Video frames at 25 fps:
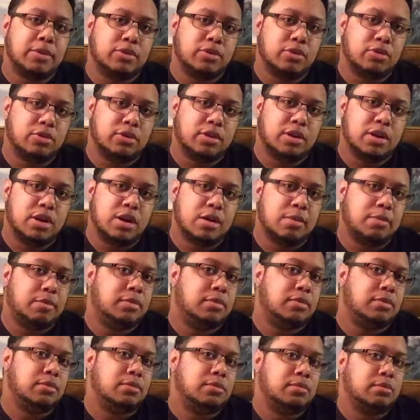on time,
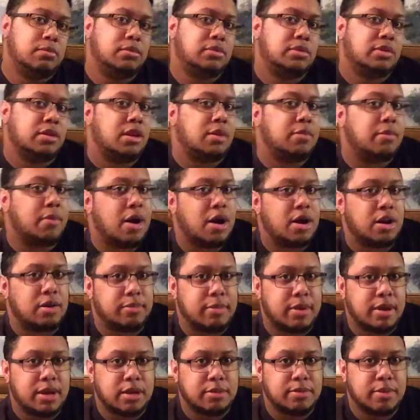set up
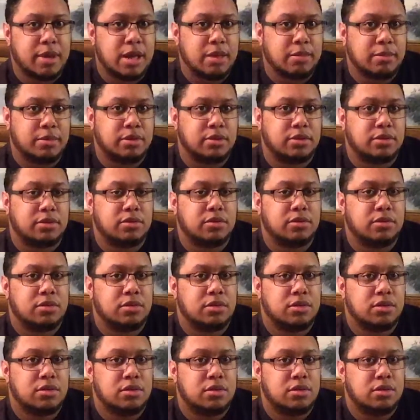automatic payments,
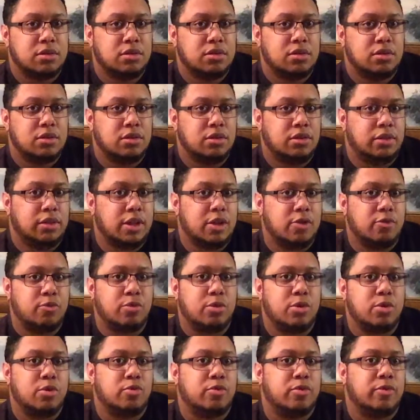they
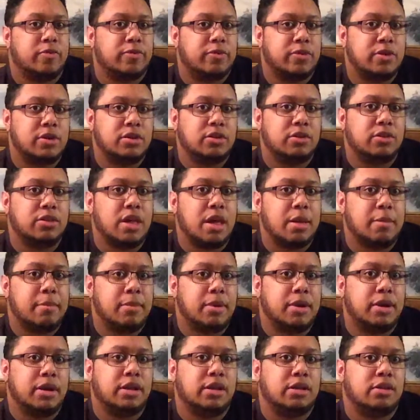will refund that
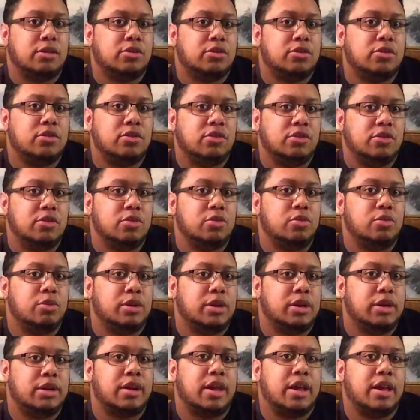money to you
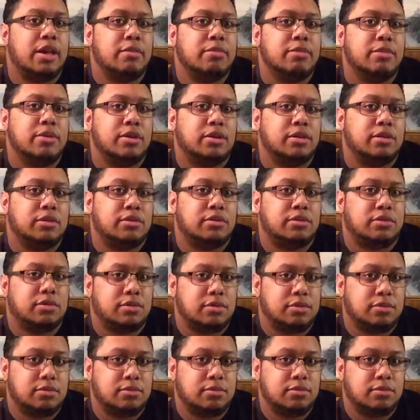in 8 months.
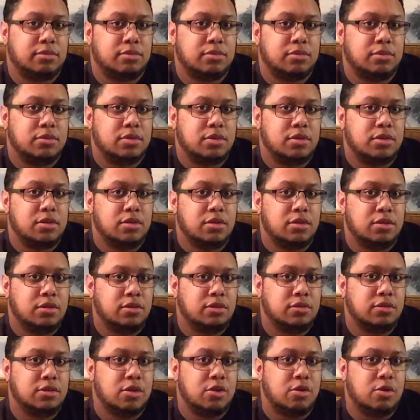
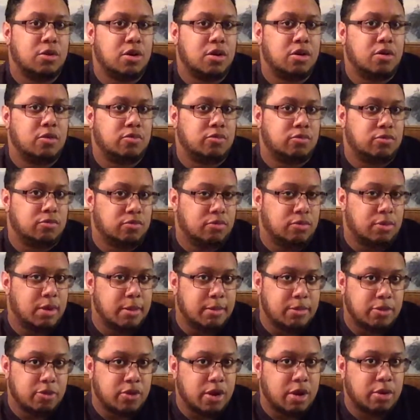So
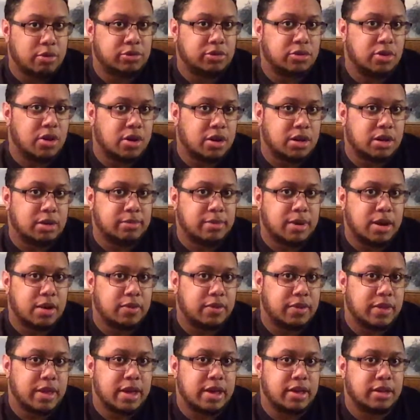remember, I was talking about
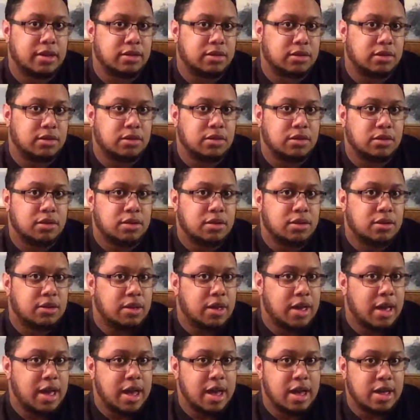that
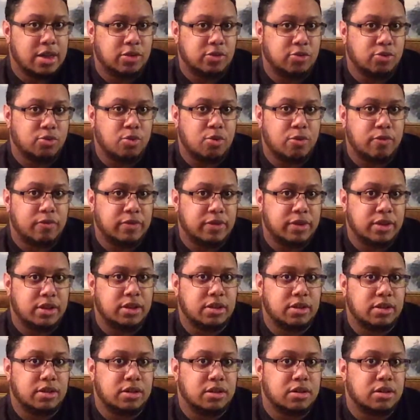annual fee
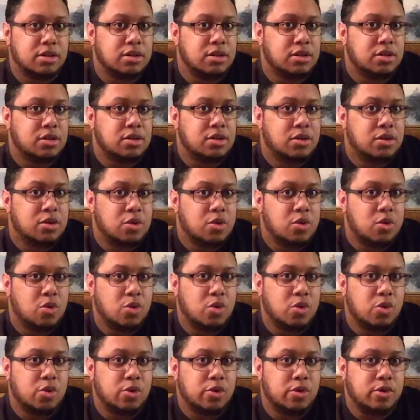
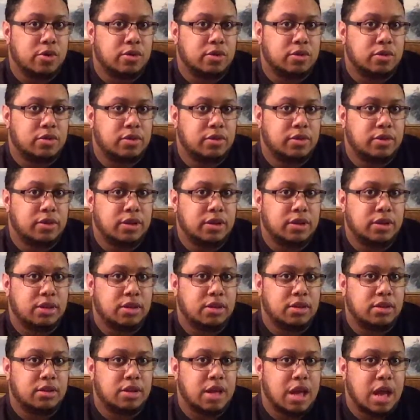or the
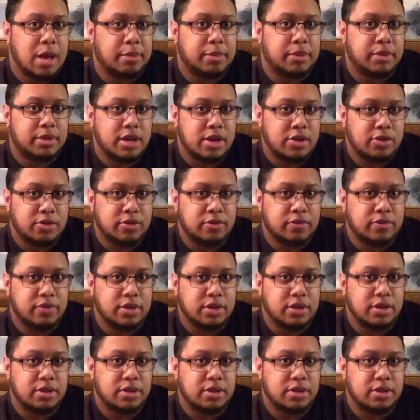application fee.